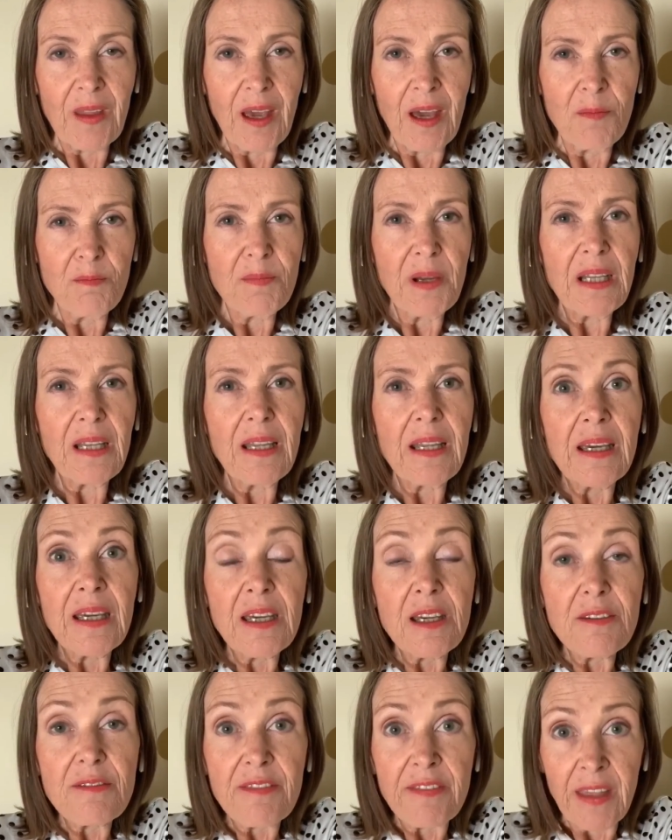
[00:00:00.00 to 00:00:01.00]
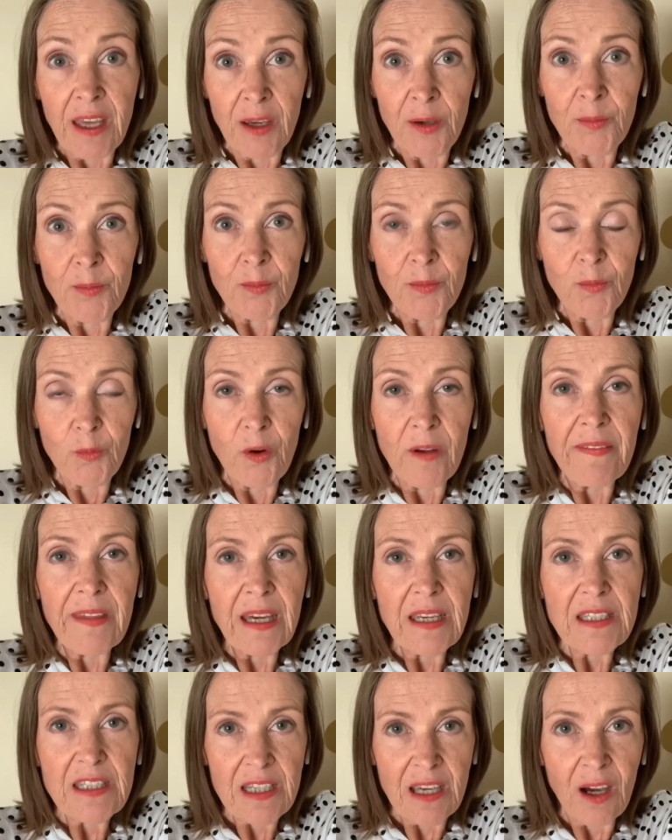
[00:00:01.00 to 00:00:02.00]
and believe them when
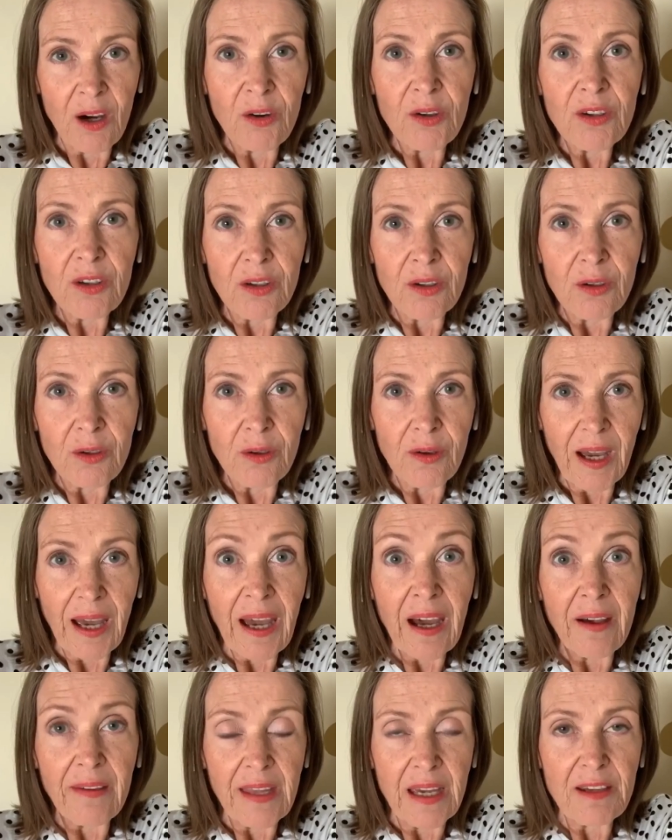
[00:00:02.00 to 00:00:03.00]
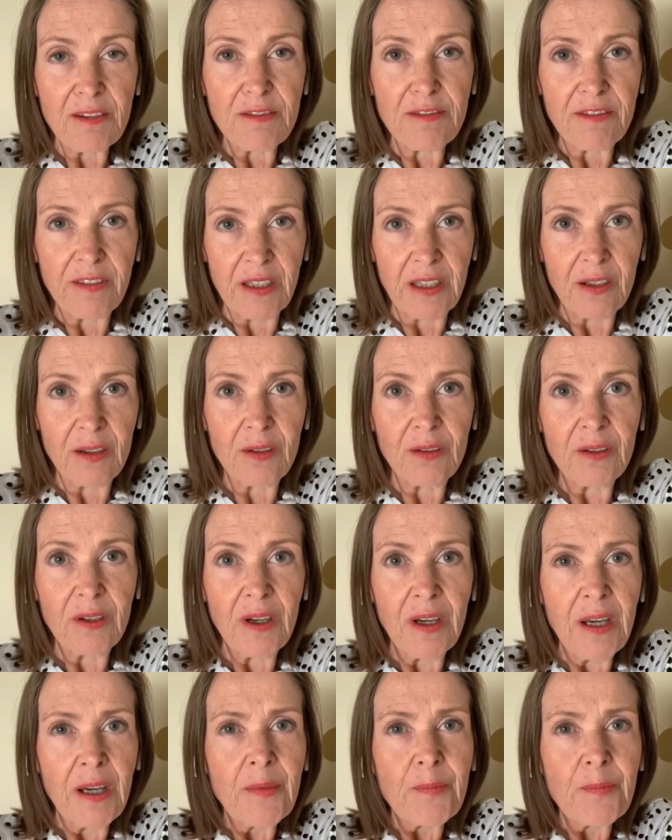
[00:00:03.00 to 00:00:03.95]
they tell you how they feel,